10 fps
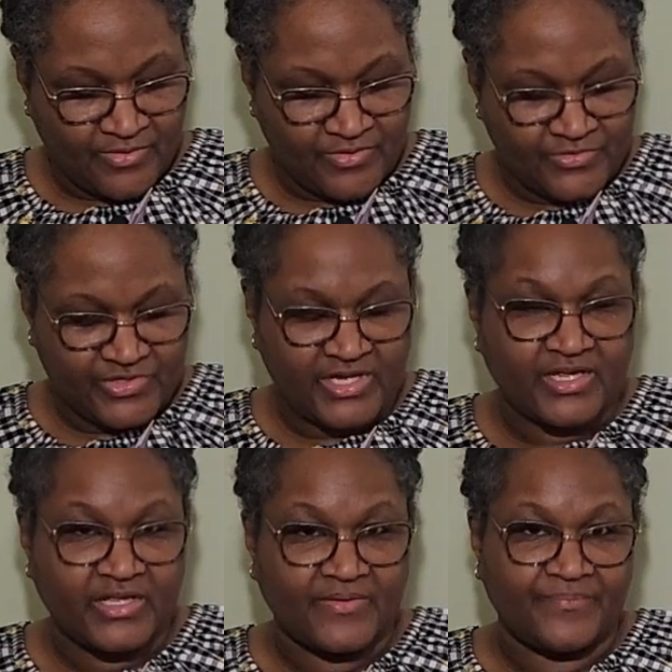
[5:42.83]

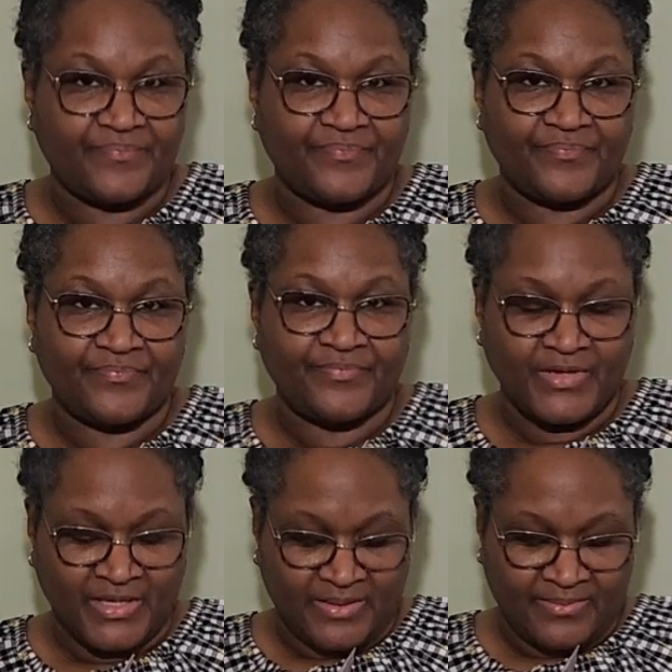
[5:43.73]
crocheting it.
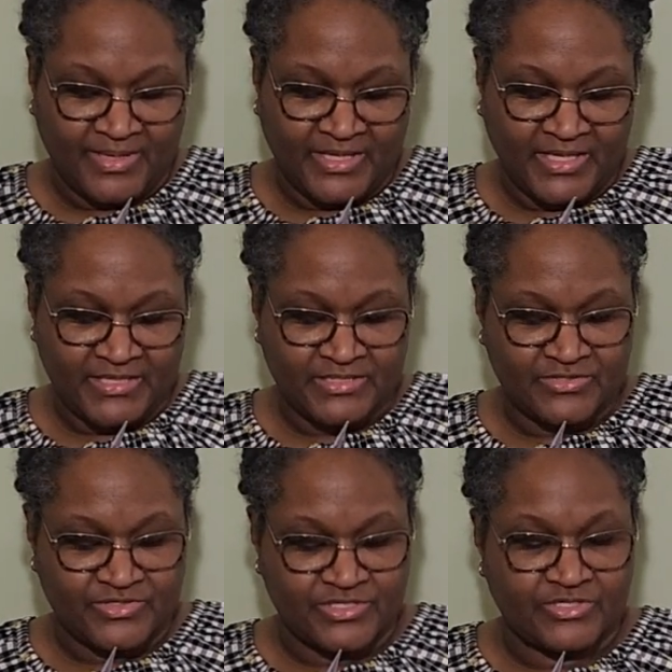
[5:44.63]
My ends
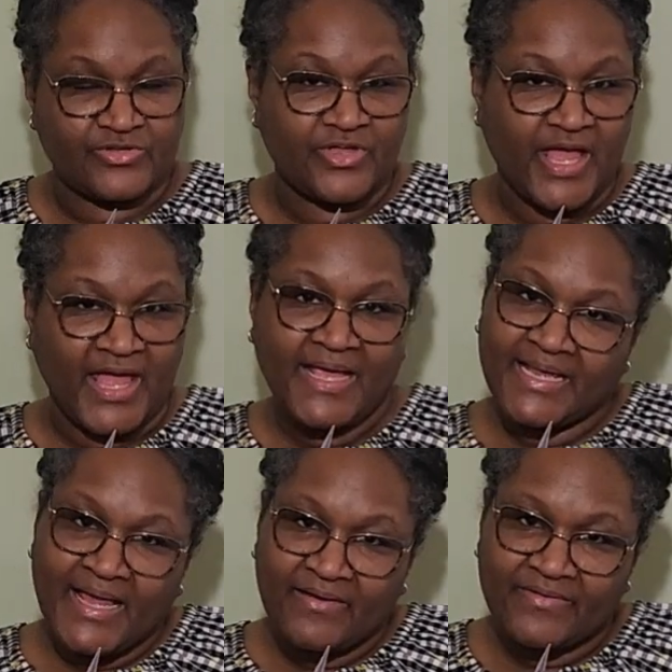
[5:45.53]
are still
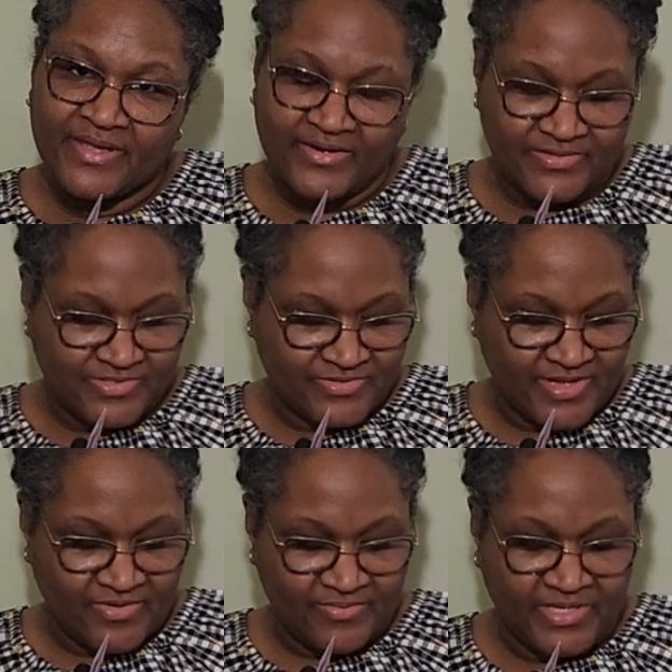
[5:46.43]
hanging out there, so
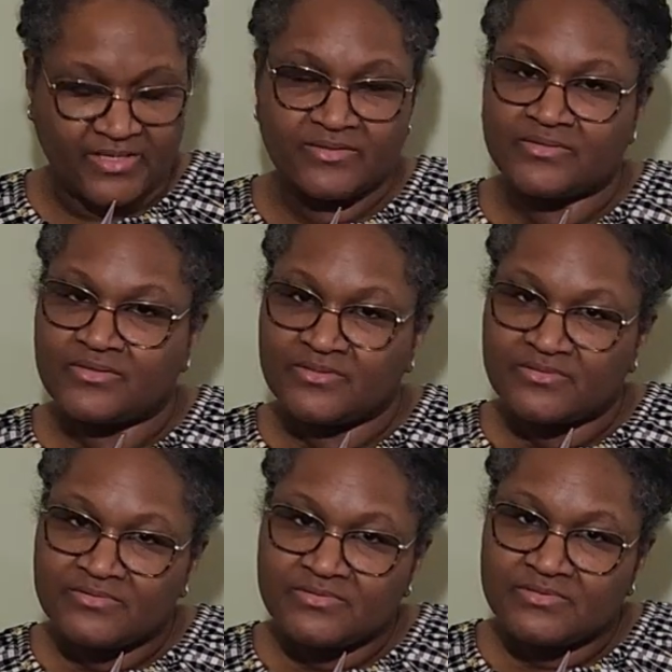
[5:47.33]
that'll be,
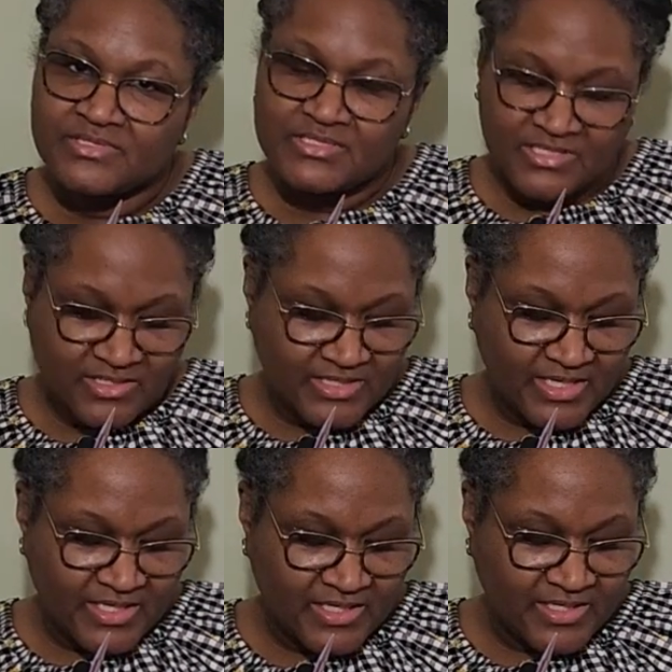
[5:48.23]
just tuck
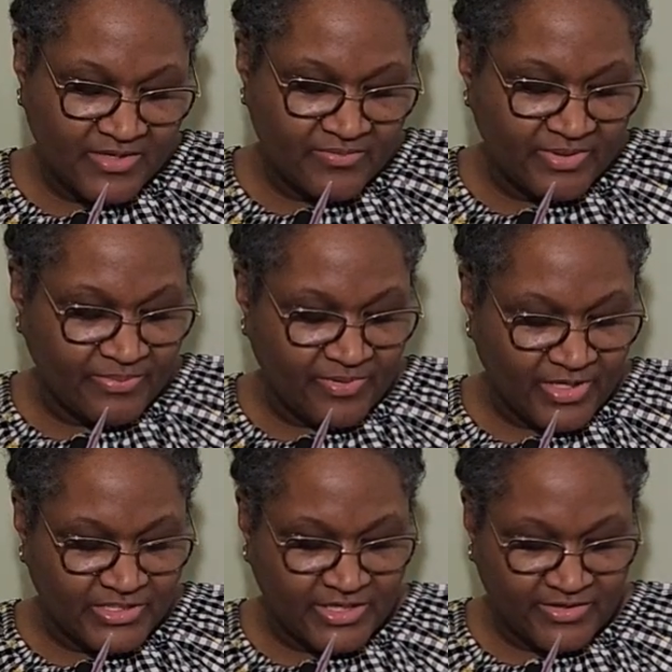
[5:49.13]
that in and that'll be a
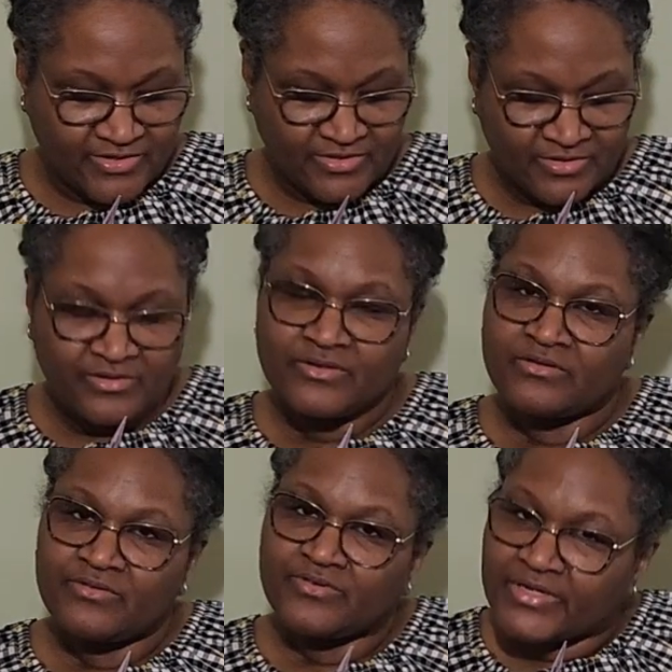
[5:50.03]
project
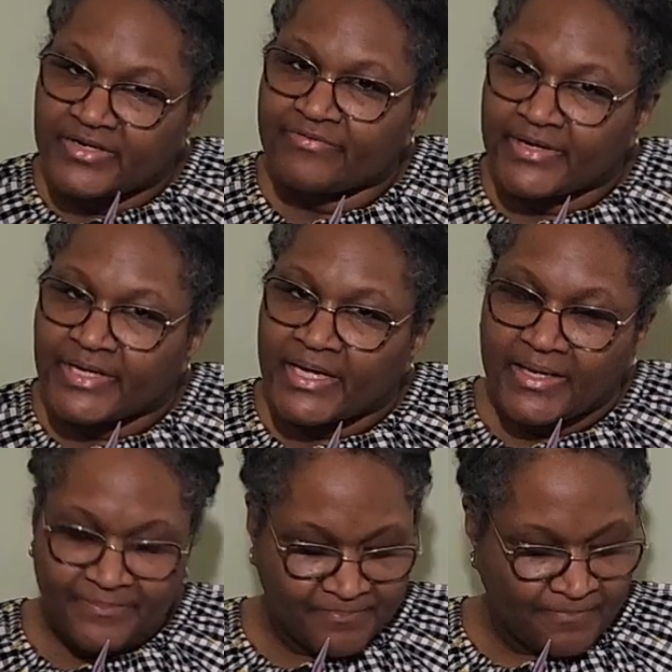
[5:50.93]
for a different
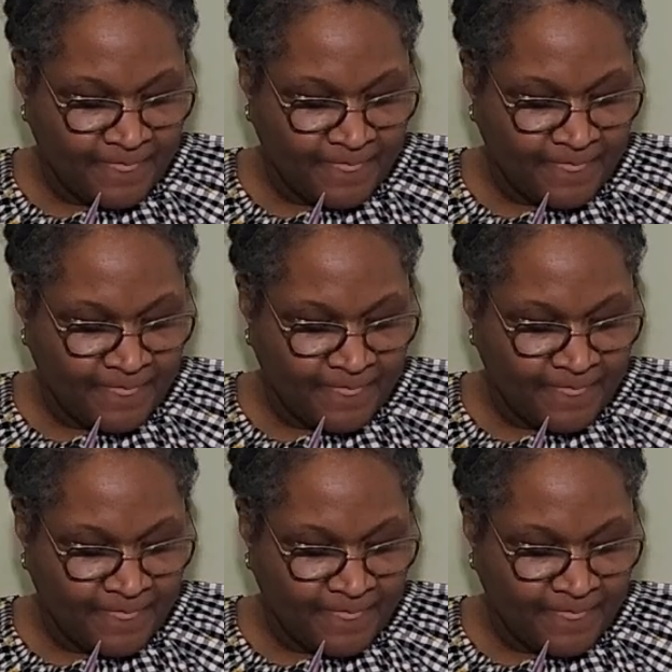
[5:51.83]
time.